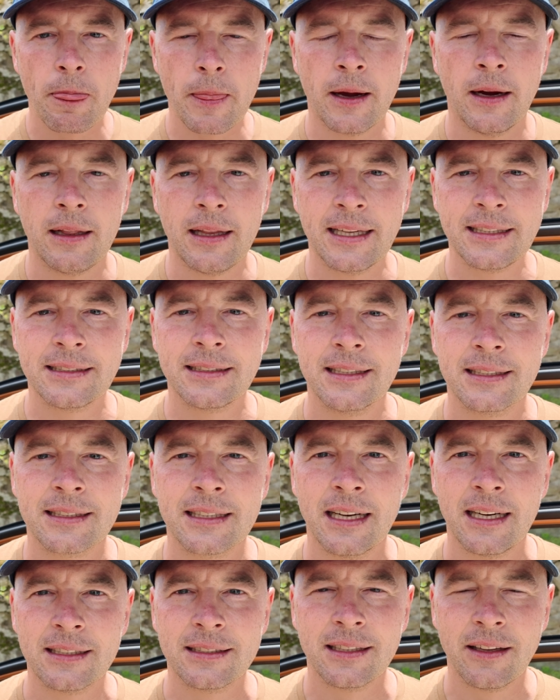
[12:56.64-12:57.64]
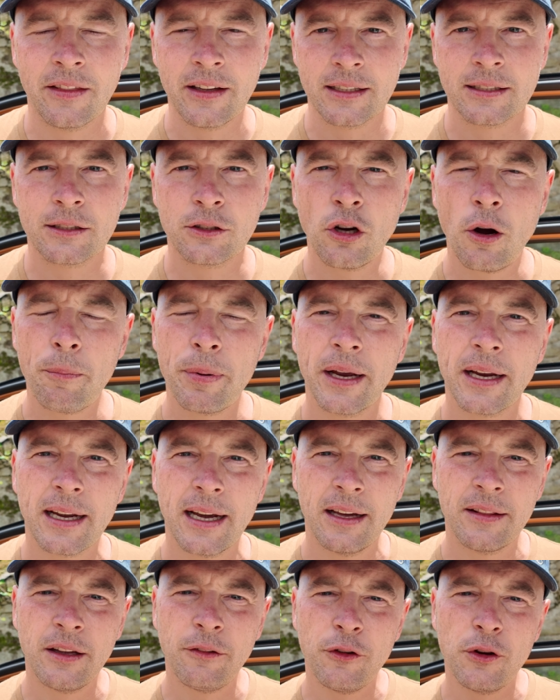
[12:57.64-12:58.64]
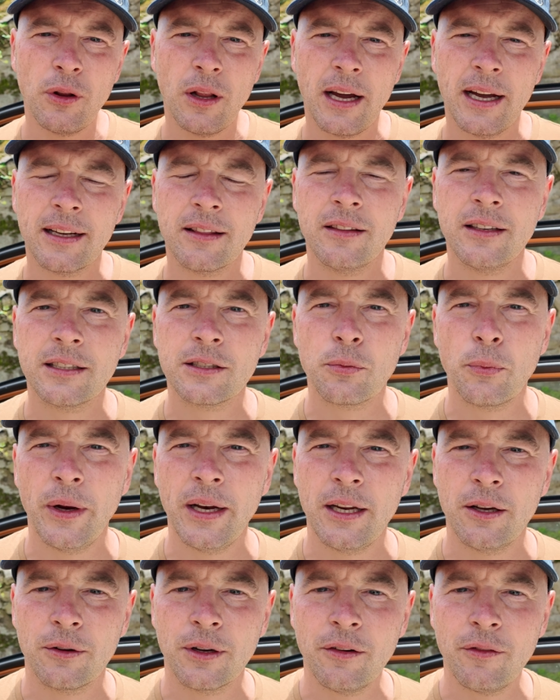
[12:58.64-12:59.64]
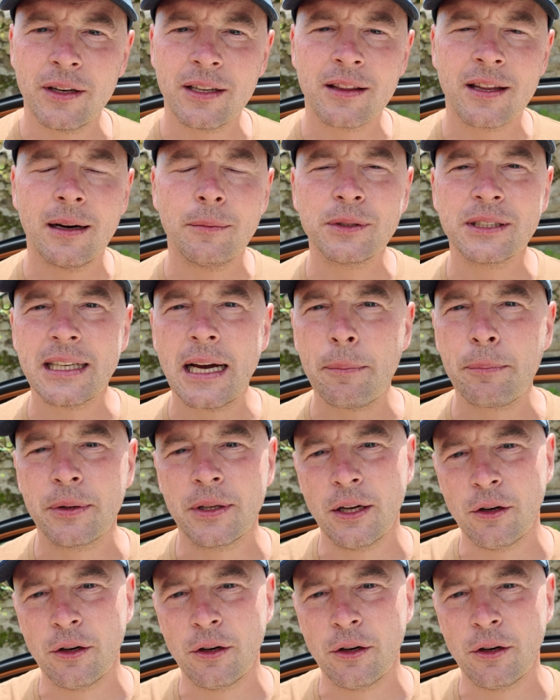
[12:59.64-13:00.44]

And if you like this video, give it a thumbs up.